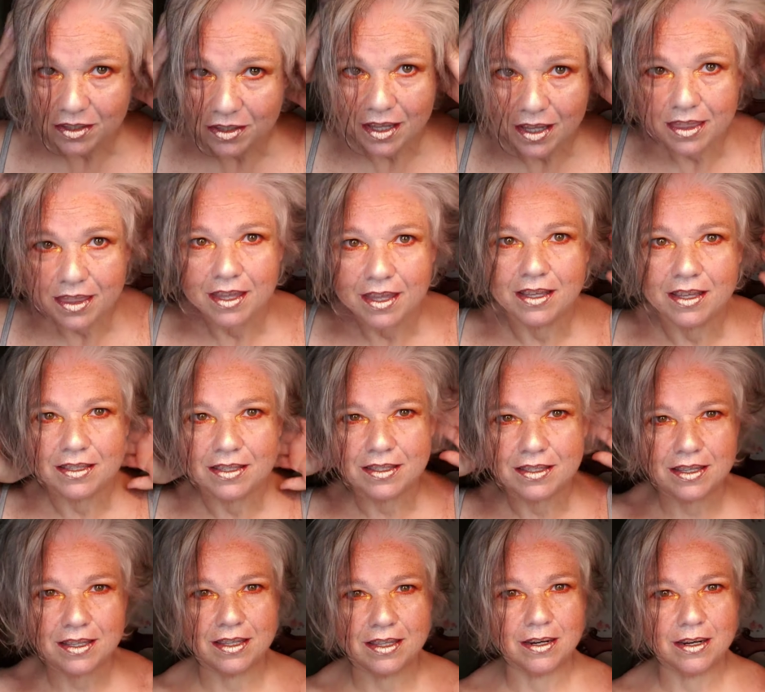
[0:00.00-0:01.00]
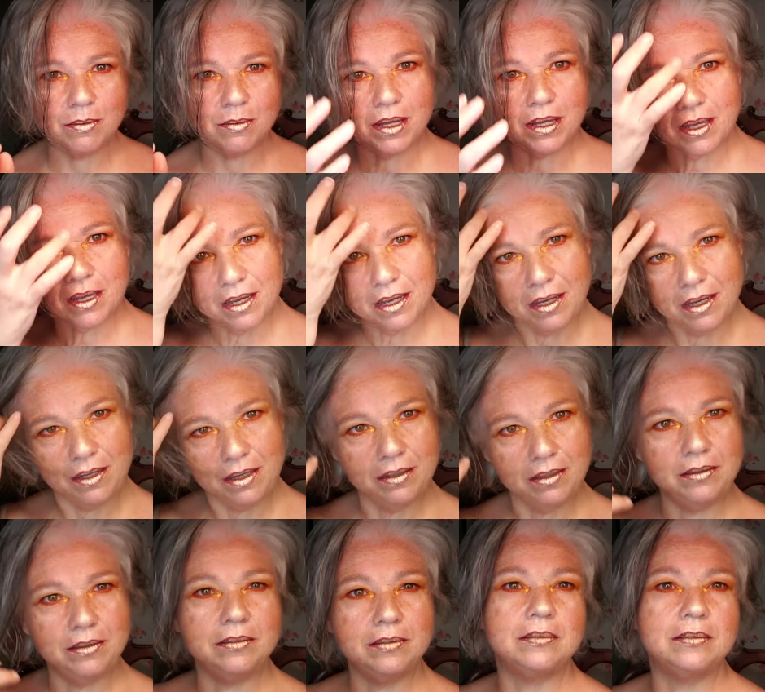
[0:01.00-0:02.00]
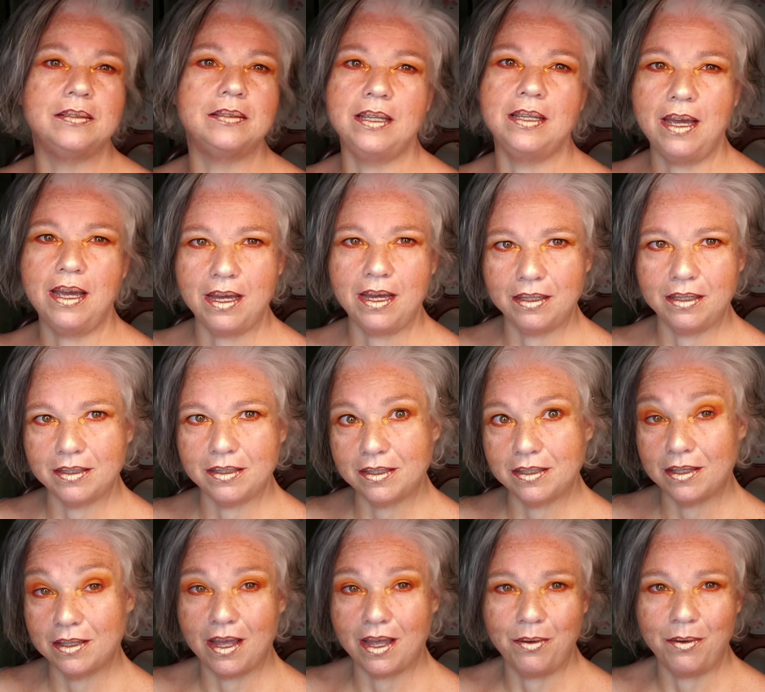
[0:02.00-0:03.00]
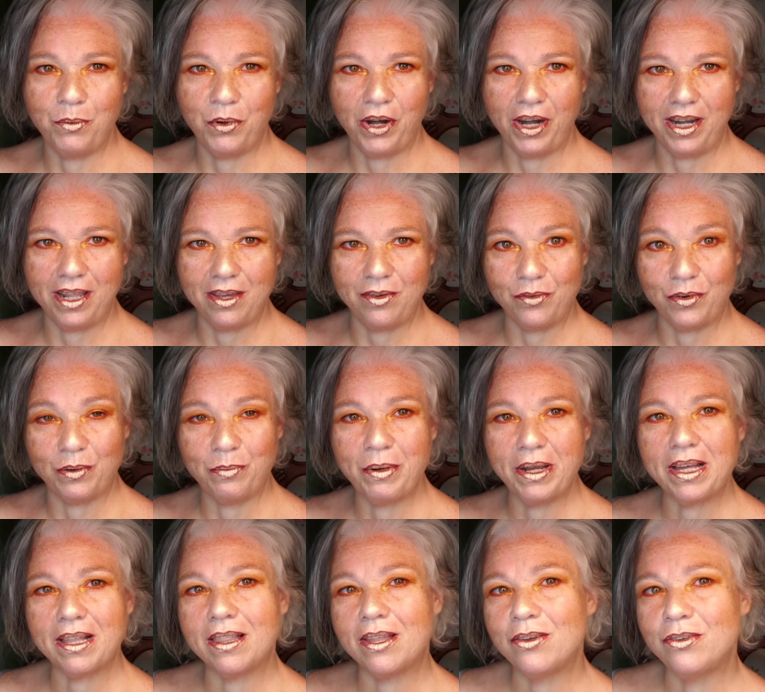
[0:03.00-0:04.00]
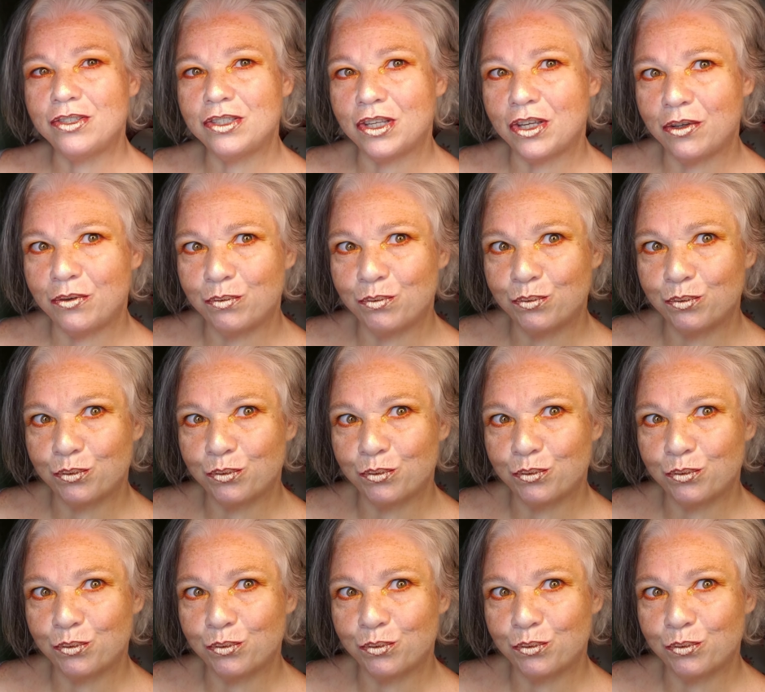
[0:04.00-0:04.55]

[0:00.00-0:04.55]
like this, and then I'm like, oh yeah, I'm ready for my close-up.